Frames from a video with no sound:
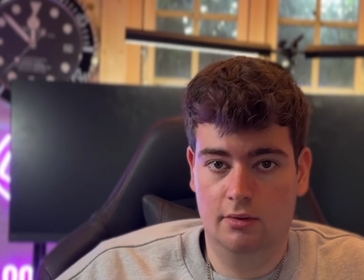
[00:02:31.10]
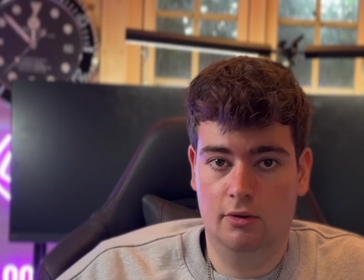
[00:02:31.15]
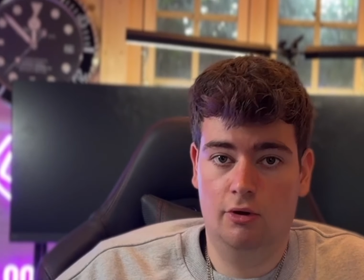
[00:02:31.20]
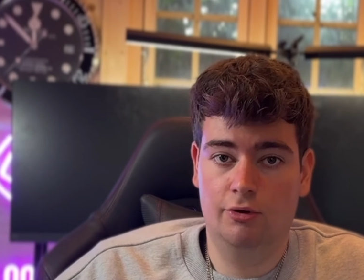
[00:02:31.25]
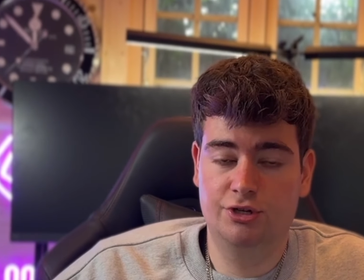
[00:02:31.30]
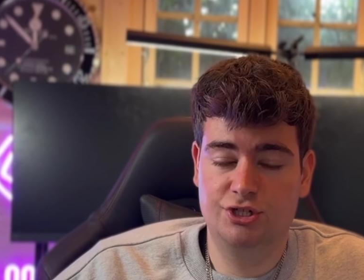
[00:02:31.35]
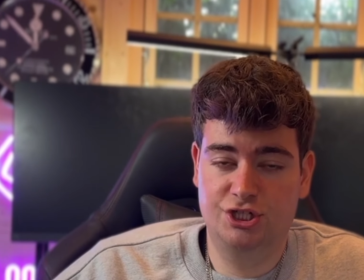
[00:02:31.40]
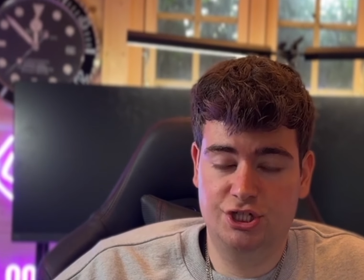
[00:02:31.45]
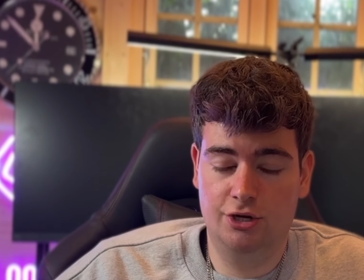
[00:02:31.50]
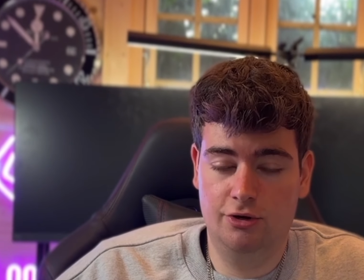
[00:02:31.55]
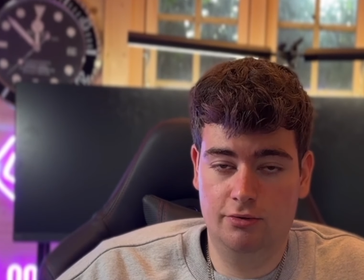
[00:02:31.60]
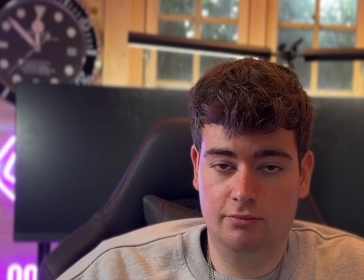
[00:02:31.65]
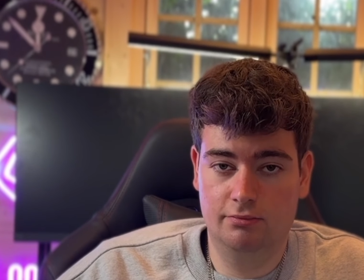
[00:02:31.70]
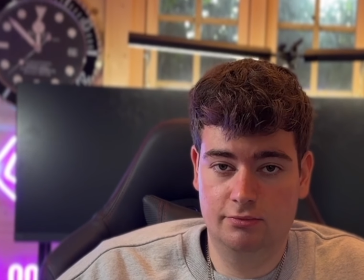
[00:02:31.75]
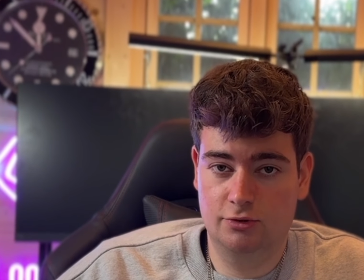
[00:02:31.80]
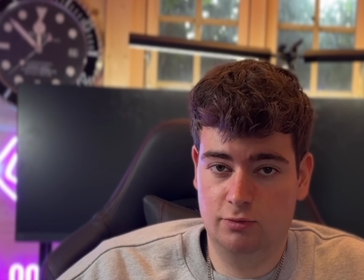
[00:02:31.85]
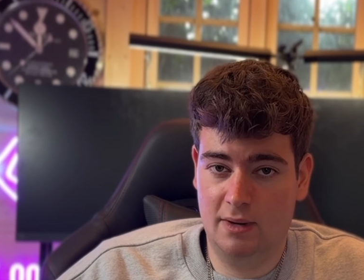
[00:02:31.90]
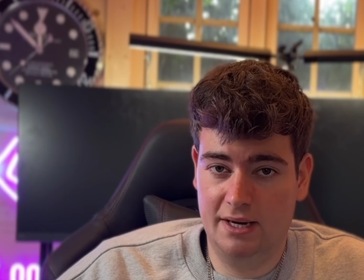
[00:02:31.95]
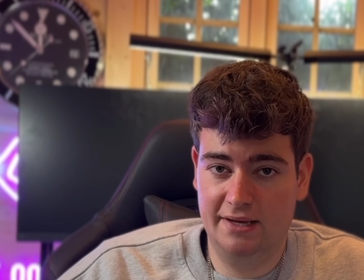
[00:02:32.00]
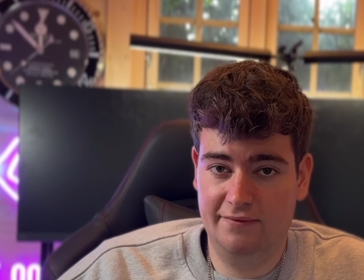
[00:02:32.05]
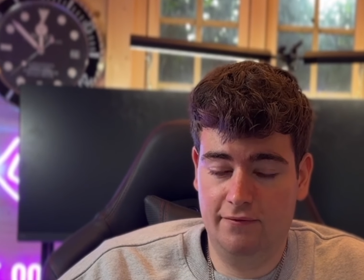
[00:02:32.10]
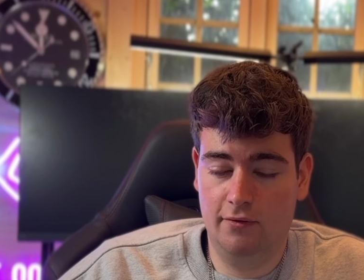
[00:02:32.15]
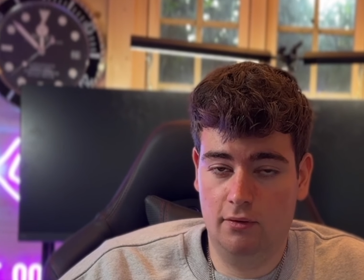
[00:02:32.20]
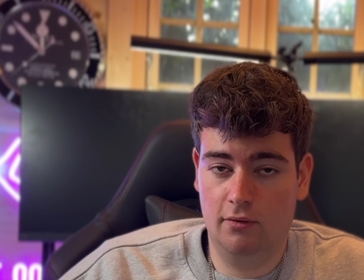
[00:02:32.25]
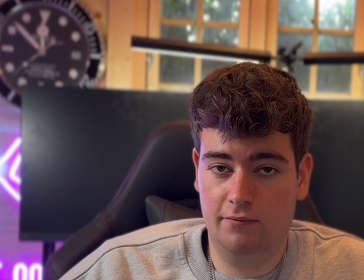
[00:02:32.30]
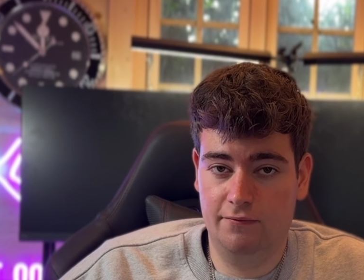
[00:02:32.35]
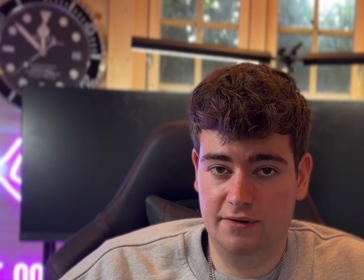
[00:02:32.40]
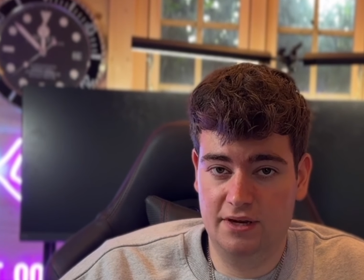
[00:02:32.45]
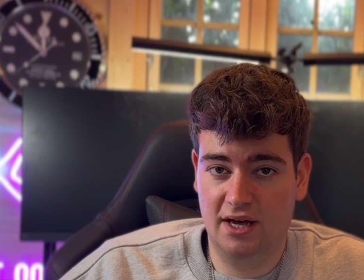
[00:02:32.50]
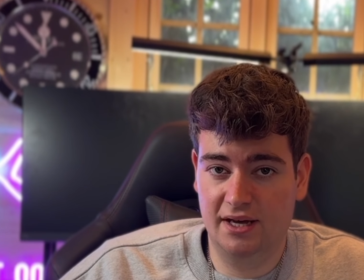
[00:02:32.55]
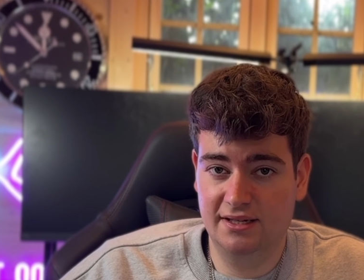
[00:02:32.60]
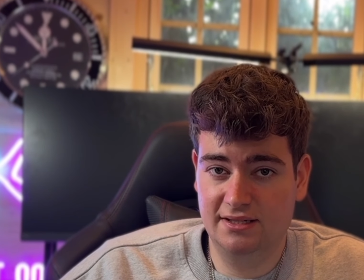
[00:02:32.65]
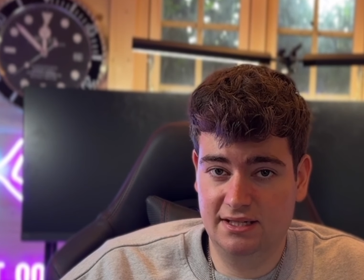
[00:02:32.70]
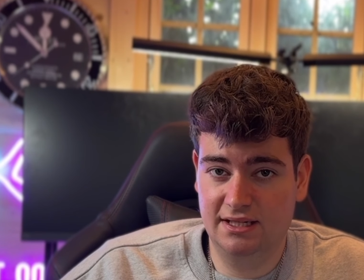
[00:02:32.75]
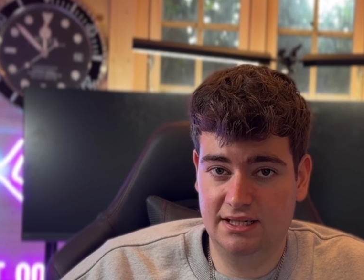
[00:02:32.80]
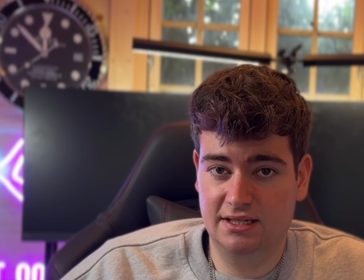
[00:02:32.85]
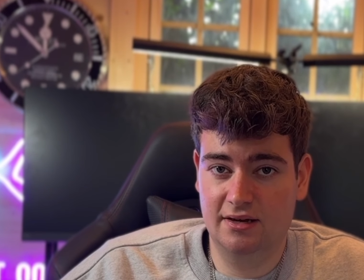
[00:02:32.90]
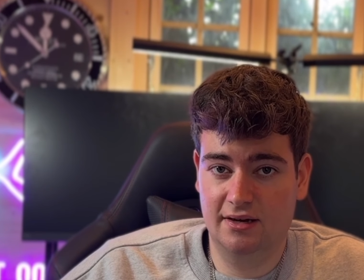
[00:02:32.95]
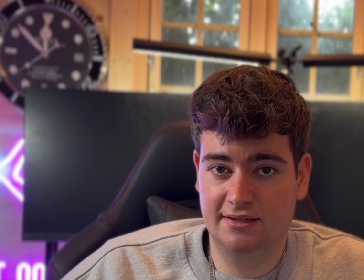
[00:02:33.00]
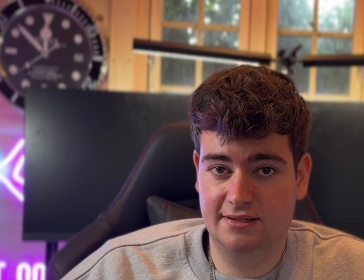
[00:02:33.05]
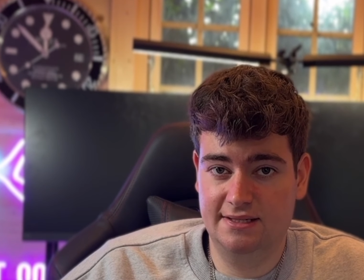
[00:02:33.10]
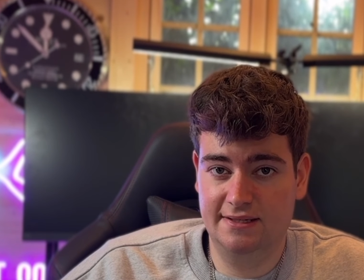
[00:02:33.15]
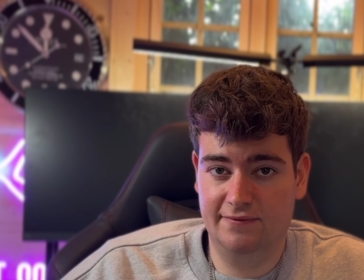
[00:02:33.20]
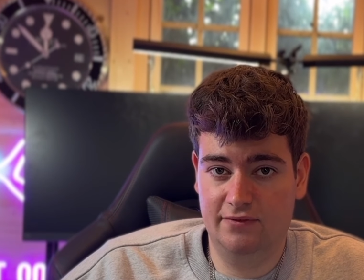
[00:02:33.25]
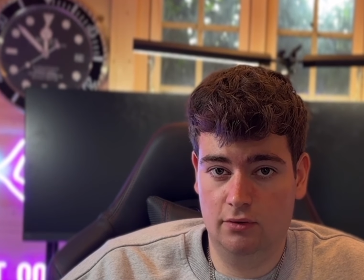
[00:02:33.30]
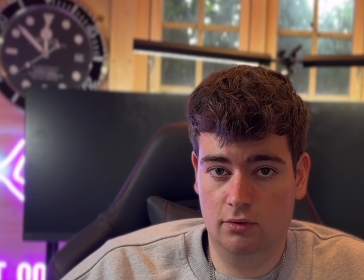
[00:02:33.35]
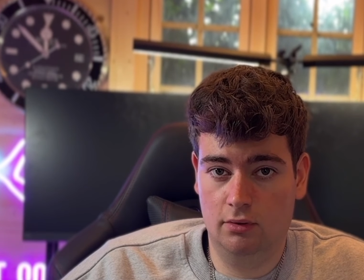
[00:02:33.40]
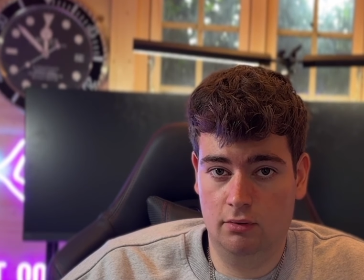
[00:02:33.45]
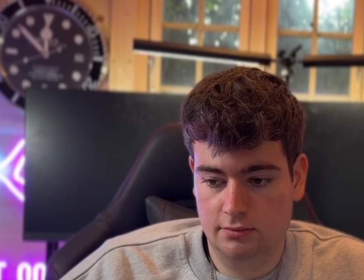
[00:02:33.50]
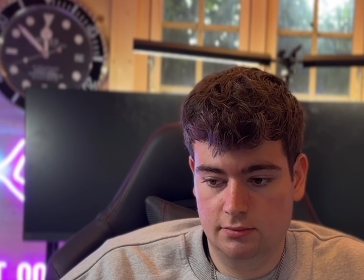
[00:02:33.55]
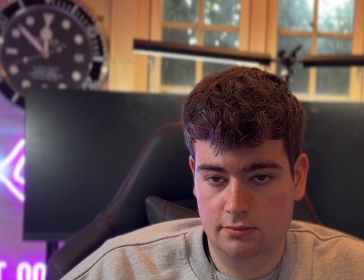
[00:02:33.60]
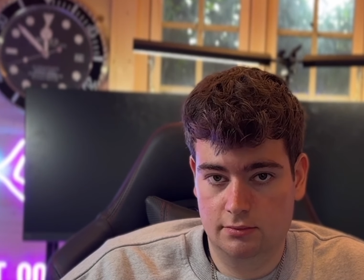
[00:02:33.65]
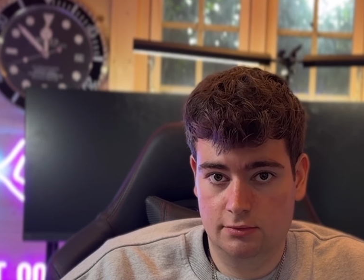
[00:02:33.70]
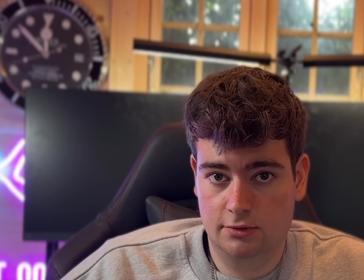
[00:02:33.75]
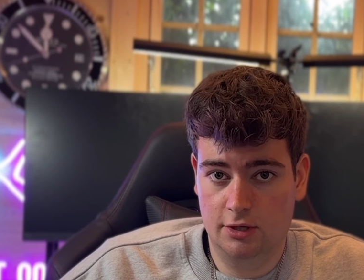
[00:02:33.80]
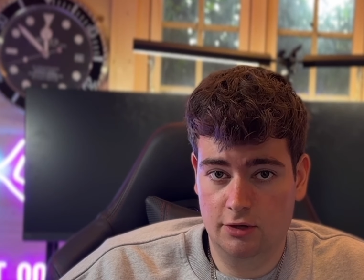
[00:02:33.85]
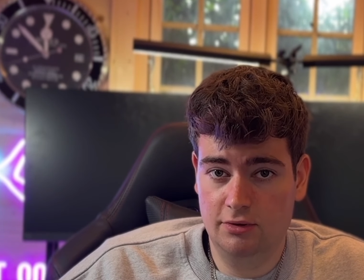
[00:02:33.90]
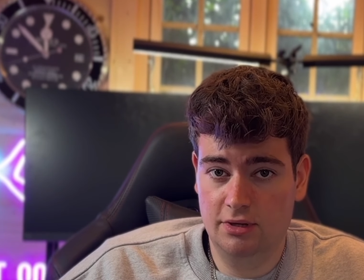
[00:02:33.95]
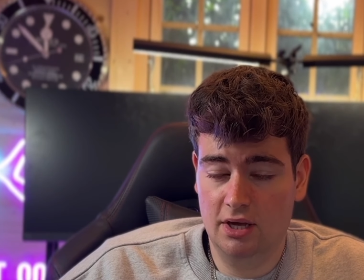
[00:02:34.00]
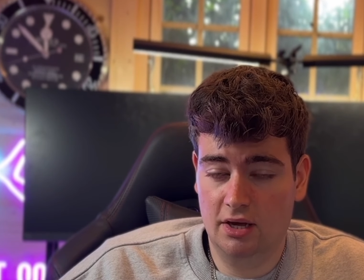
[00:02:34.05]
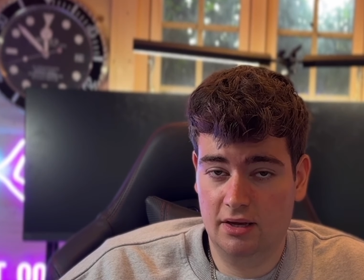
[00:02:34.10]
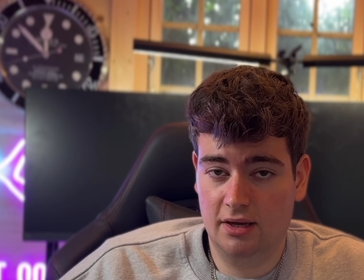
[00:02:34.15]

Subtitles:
On June 24th, 1994, 2 young